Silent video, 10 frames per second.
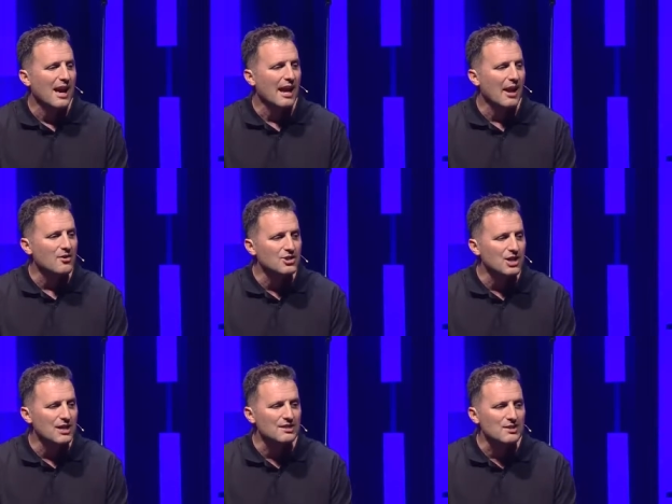and how
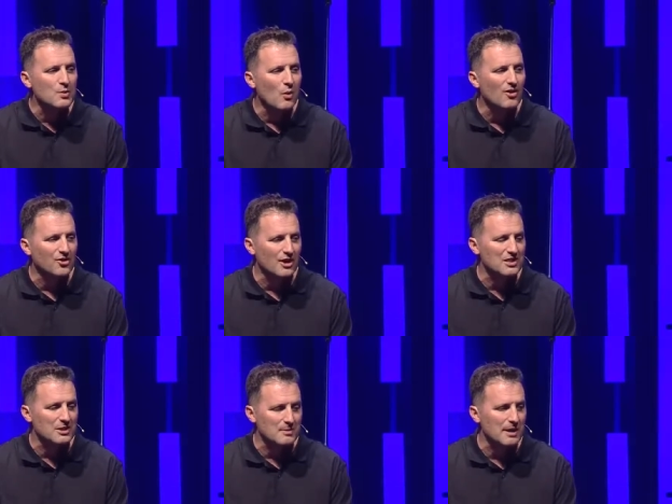Jesus wants
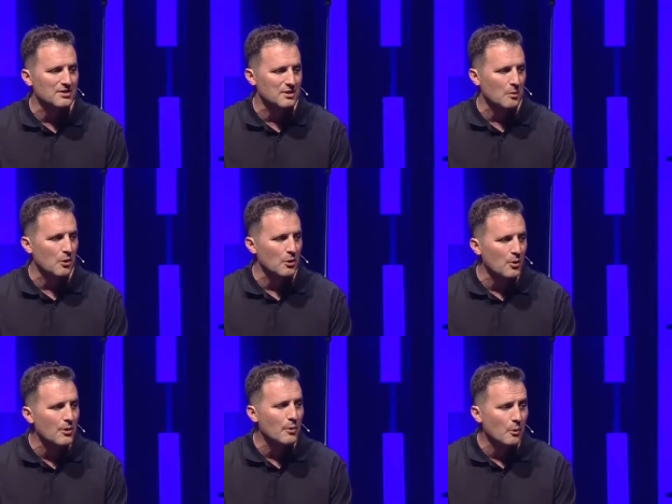us to be someone
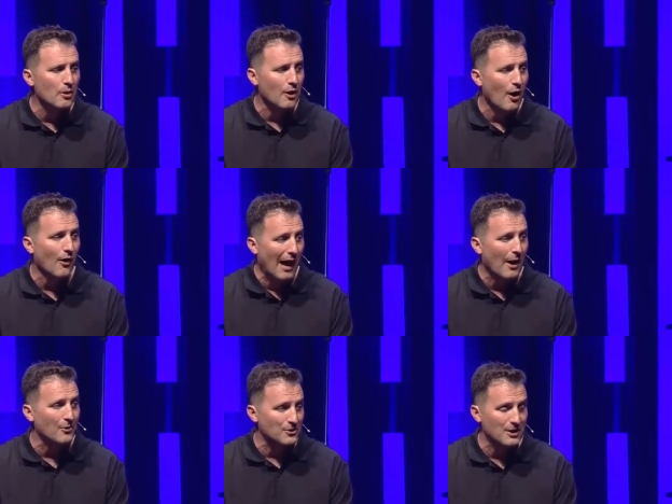who will call
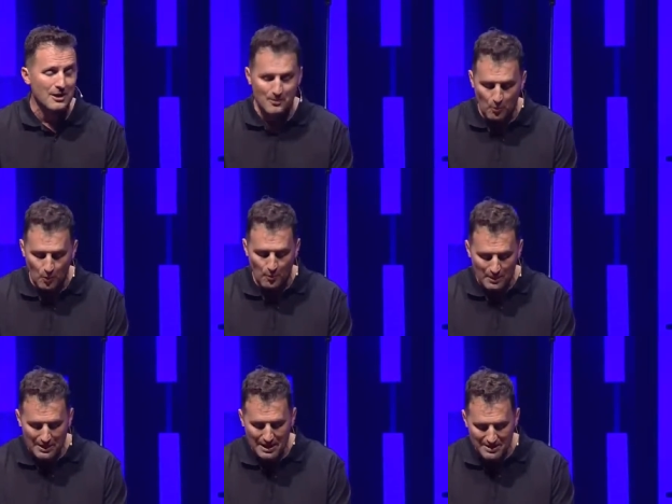out to him when
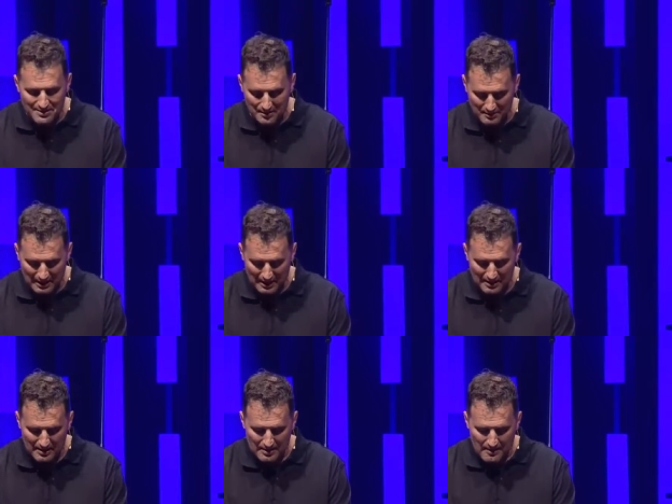we need something.
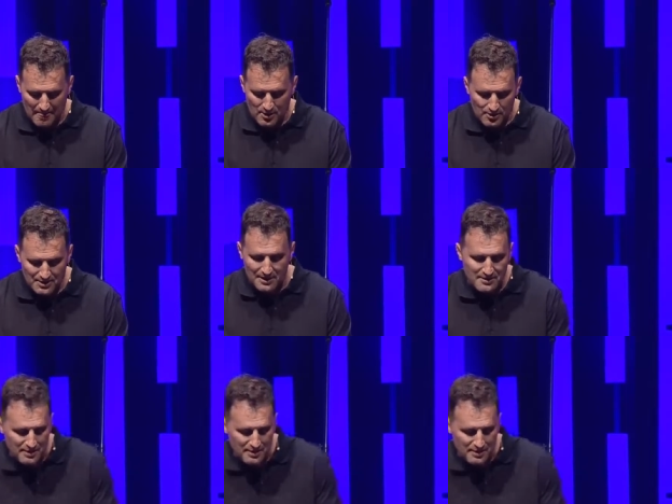So it says